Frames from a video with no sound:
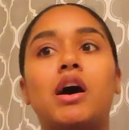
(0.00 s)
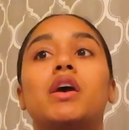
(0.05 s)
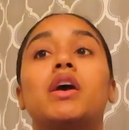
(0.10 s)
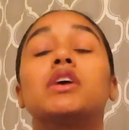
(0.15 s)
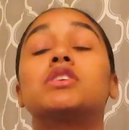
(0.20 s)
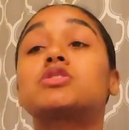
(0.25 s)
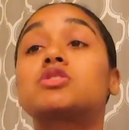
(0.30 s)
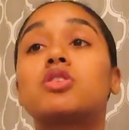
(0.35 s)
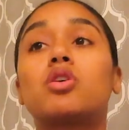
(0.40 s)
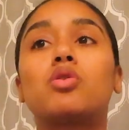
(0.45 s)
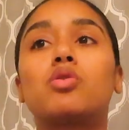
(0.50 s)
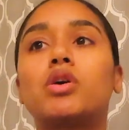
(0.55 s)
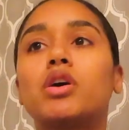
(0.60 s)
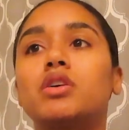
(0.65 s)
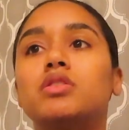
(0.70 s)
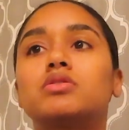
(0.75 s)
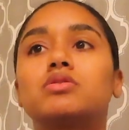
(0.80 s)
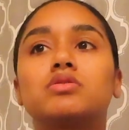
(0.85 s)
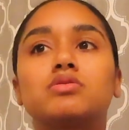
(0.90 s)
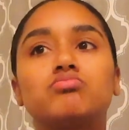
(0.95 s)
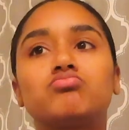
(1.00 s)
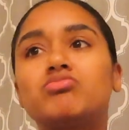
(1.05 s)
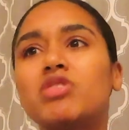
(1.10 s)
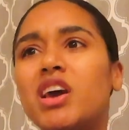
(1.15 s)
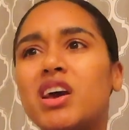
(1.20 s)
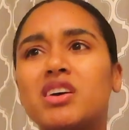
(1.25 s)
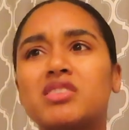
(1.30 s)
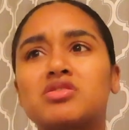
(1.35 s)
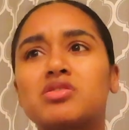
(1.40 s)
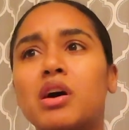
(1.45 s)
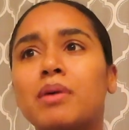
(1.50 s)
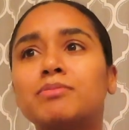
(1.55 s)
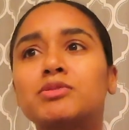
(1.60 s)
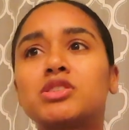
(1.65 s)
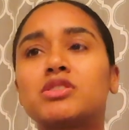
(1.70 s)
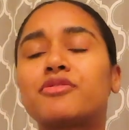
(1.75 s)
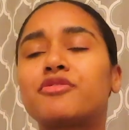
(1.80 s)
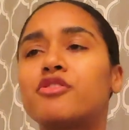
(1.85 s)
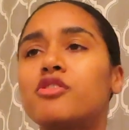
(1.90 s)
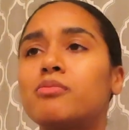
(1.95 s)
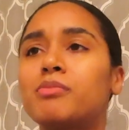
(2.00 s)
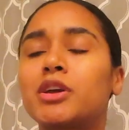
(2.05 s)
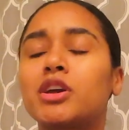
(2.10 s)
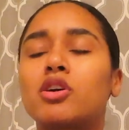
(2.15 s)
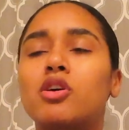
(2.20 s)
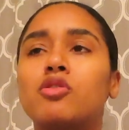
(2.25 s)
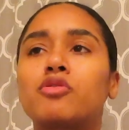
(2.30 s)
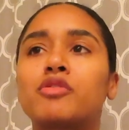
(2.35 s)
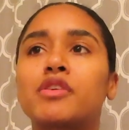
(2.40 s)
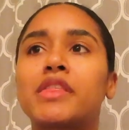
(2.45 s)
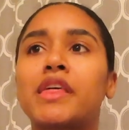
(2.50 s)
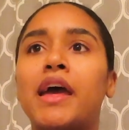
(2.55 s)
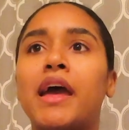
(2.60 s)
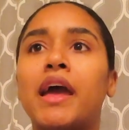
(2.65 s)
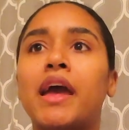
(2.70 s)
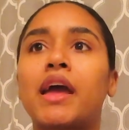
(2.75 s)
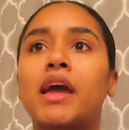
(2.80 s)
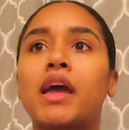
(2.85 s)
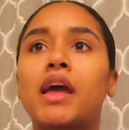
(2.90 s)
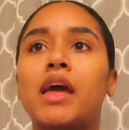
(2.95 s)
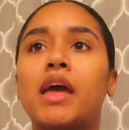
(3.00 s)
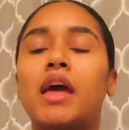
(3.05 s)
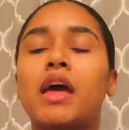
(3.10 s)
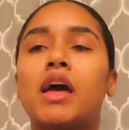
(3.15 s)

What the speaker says: And so, yeah, so I'm just fuming over that.